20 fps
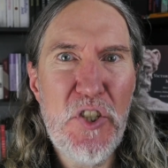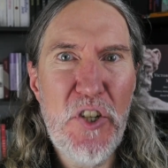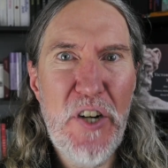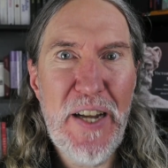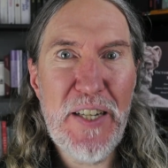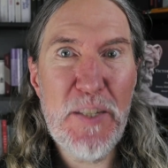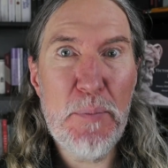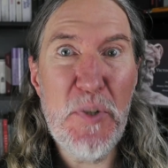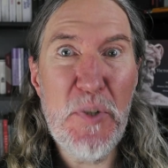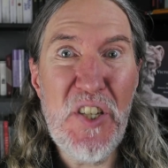your
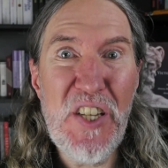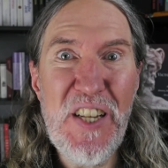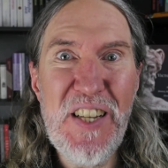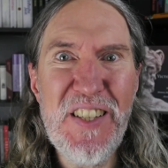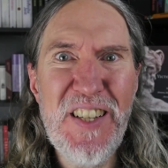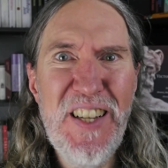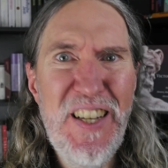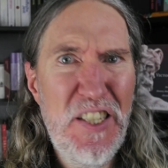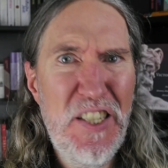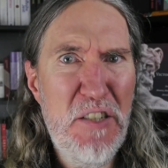
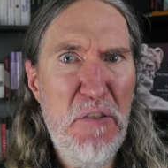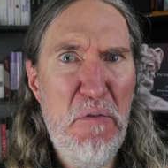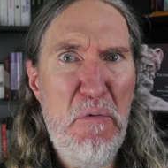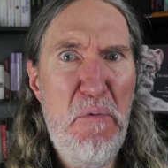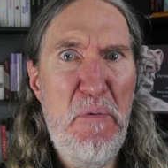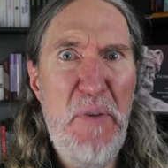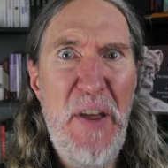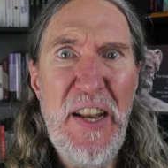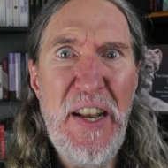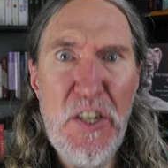expertise,
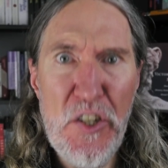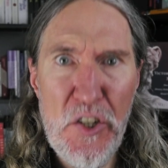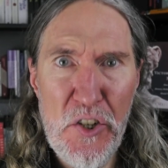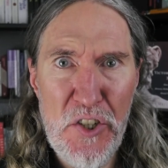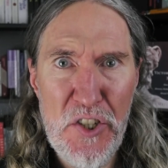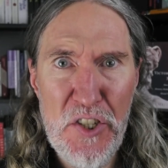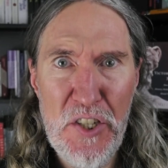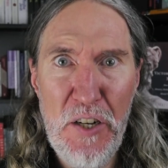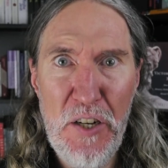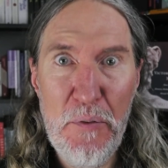defend
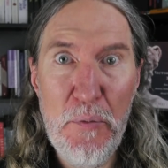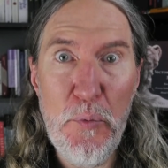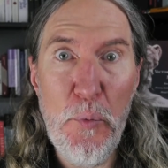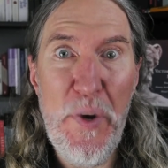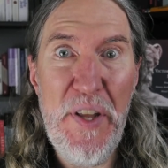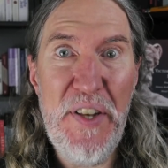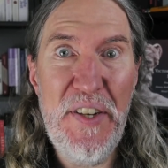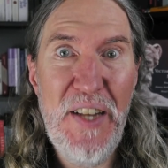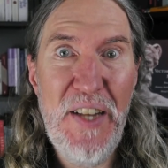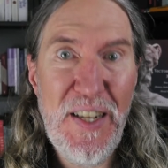yourself
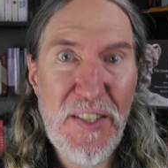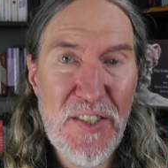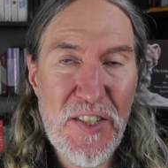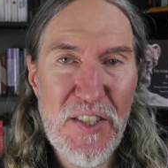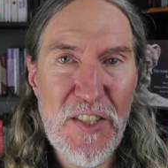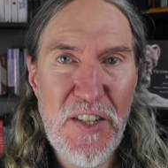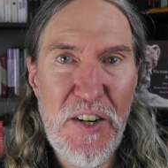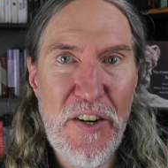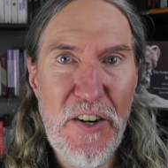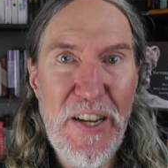when
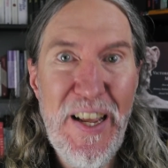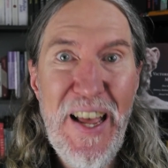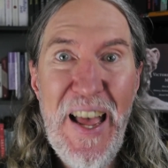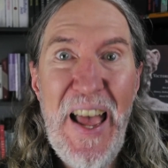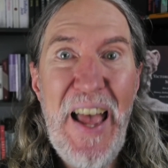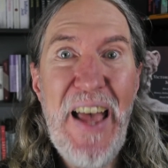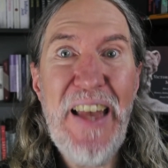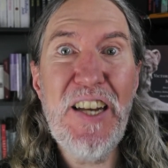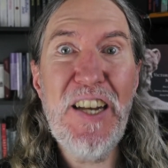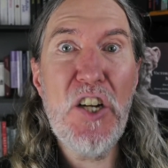necessary,
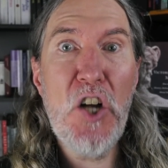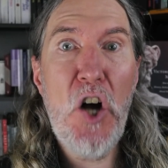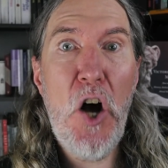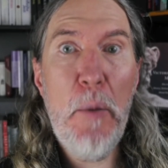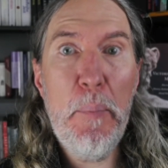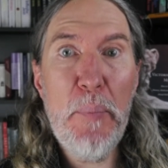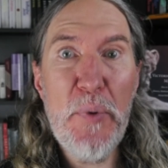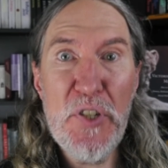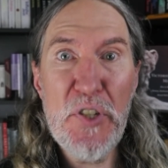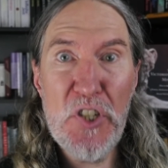and
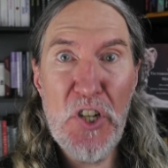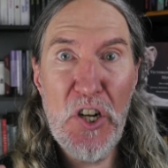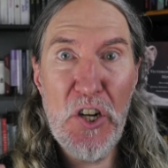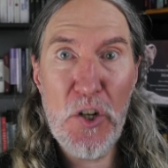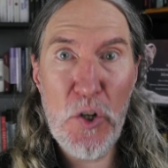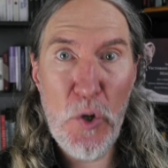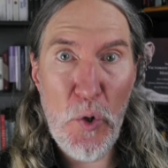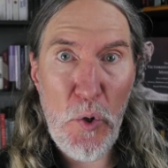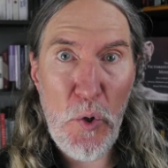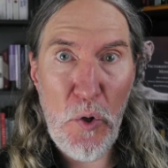accomplish a
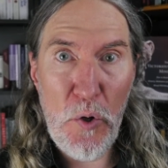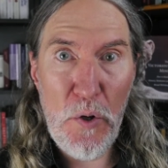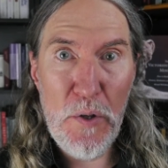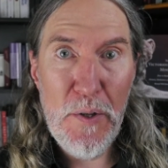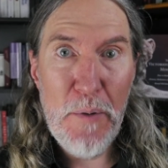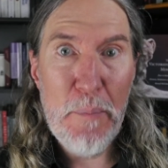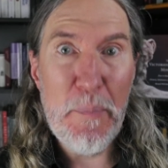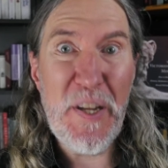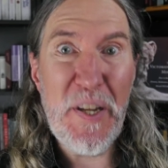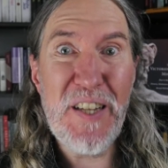goal.
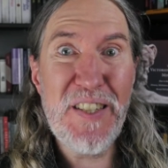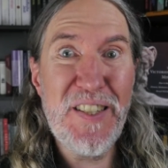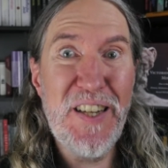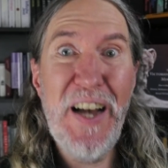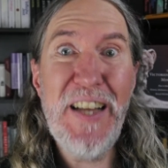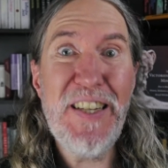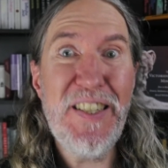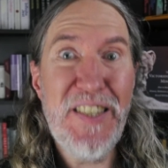Because I